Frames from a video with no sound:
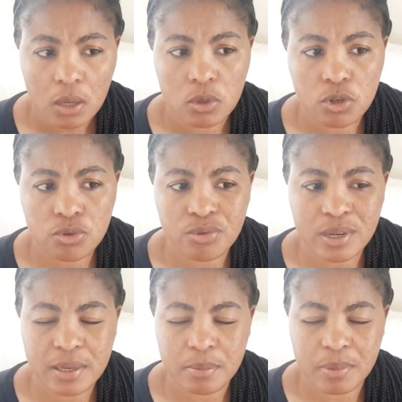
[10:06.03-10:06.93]
we should
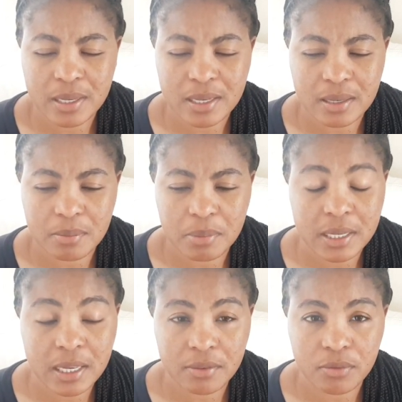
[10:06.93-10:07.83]
really be be
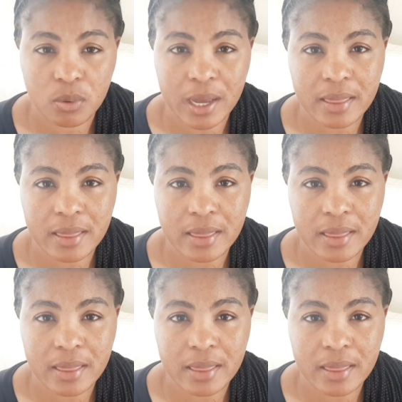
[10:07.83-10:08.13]
careful.